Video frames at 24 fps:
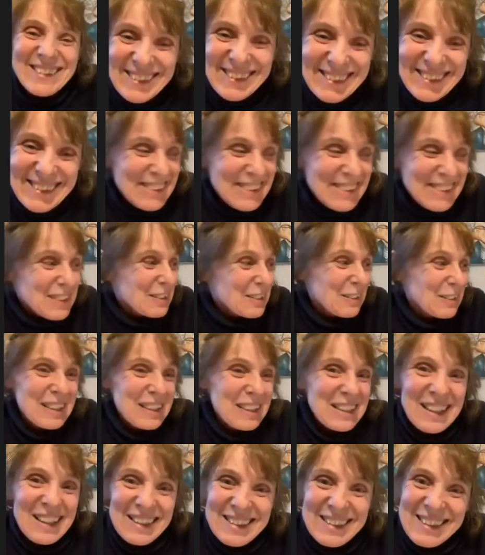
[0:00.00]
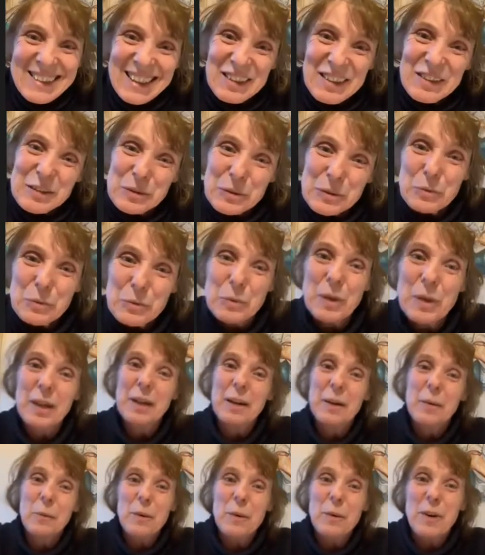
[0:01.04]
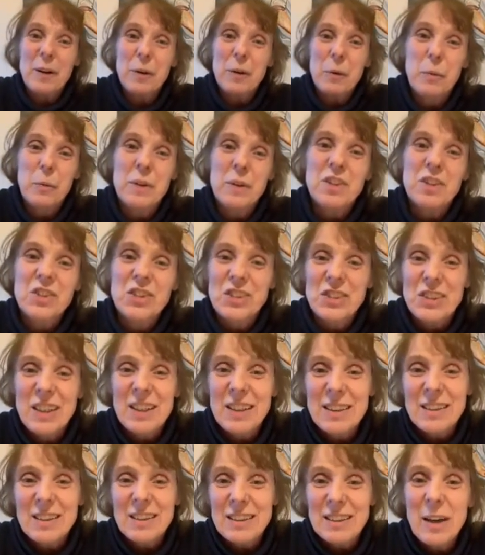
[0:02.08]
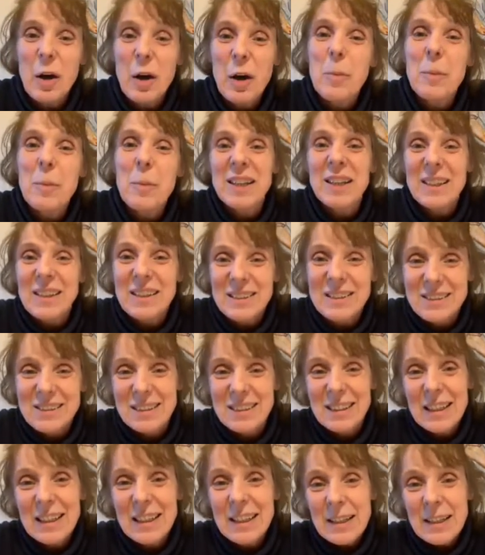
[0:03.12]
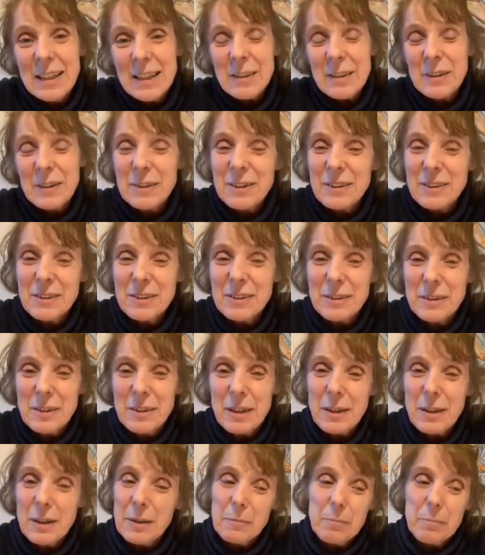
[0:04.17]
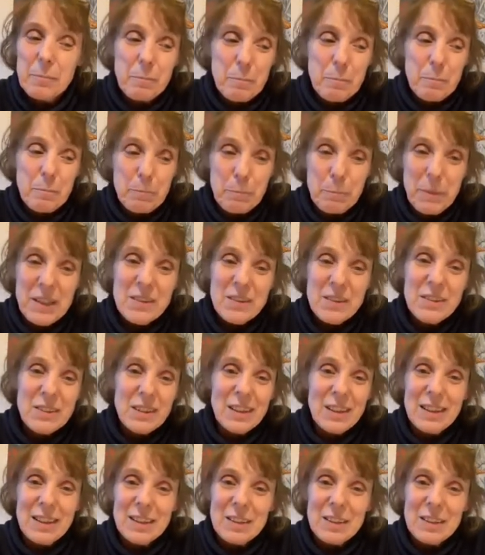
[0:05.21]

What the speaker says: So I tend to do work which comments on basically,